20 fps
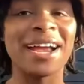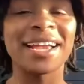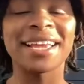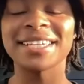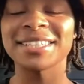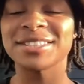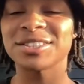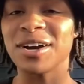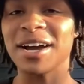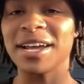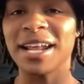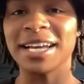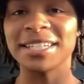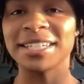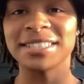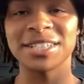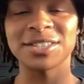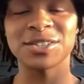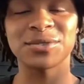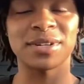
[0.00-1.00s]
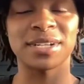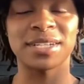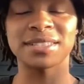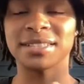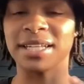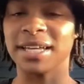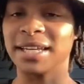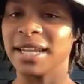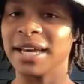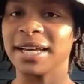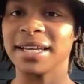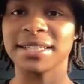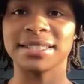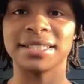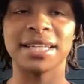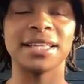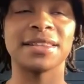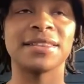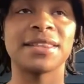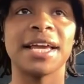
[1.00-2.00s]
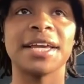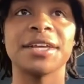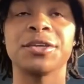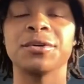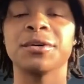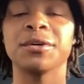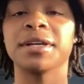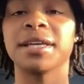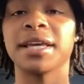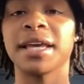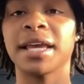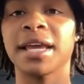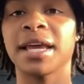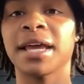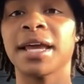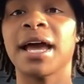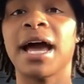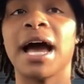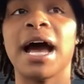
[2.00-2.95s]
I get started, I just want to say, like I said, thank you again.